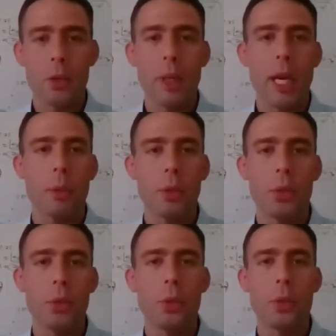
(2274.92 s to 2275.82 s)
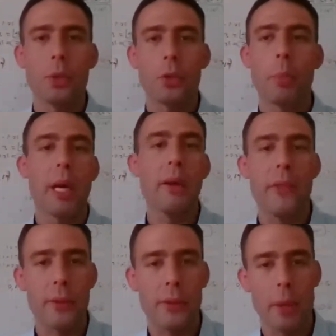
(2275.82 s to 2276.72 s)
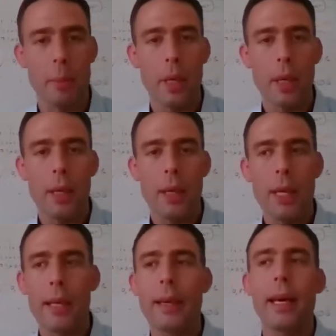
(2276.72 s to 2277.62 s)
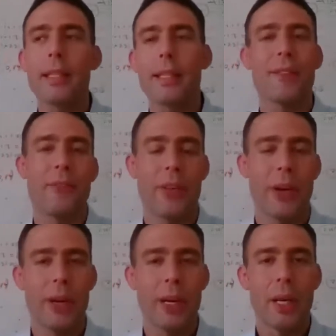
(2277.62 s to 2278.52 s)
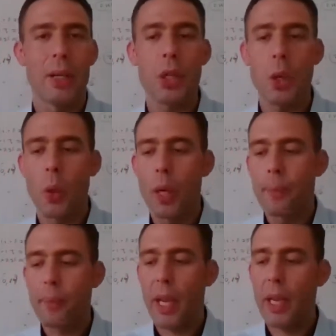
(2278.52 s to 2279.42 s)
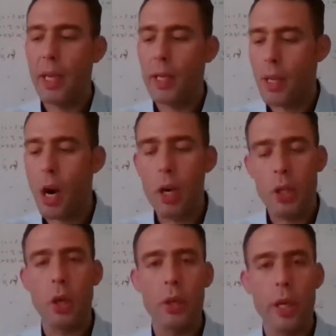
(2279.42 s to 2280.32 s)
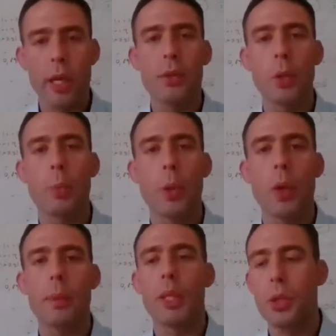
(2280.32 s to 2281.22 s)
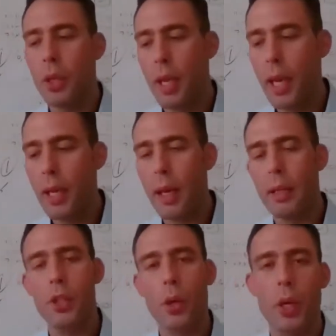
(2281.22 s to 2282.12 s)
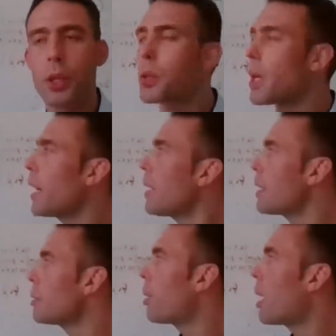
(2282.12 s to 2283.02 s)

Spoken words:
to be able to benefit from. And that is not fair. So it is hard-coded into the program that you cannot join, you cannot